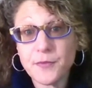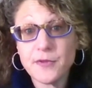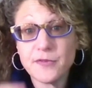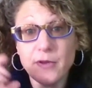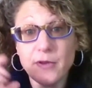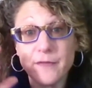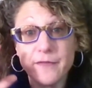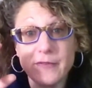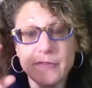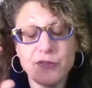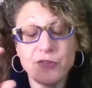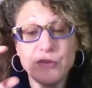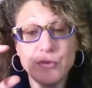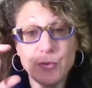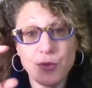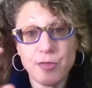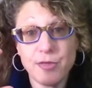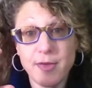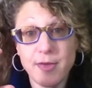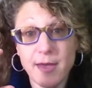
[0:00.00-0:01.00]
So if it's
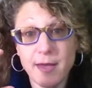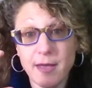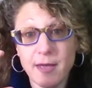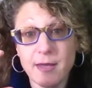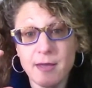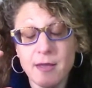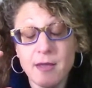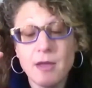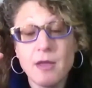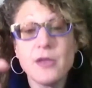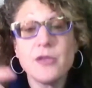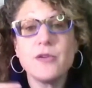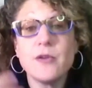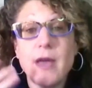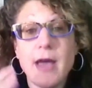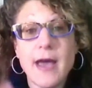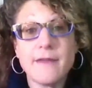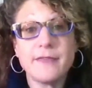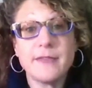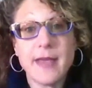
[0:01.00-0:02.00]
too thick, you
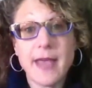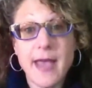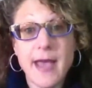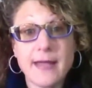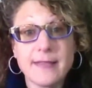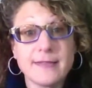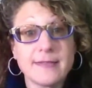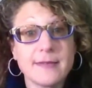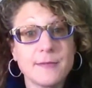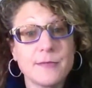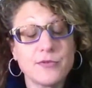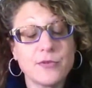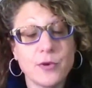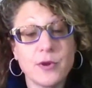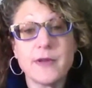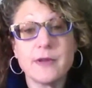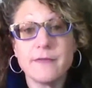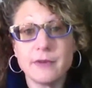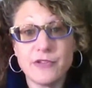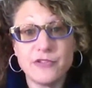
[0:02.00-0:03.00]
have to add some
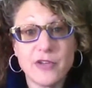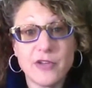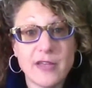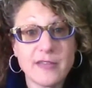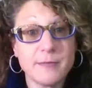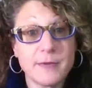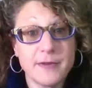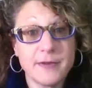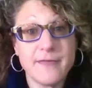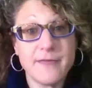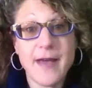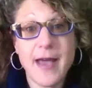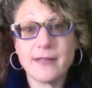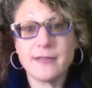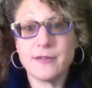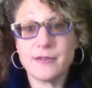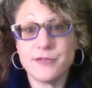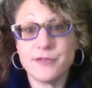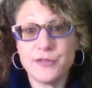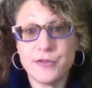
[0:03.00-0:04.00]
sort of adjustment
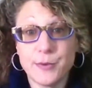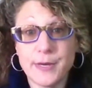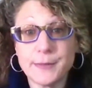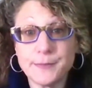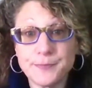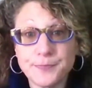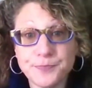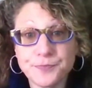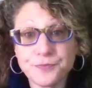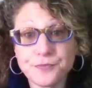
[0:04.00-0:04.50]
factor to it.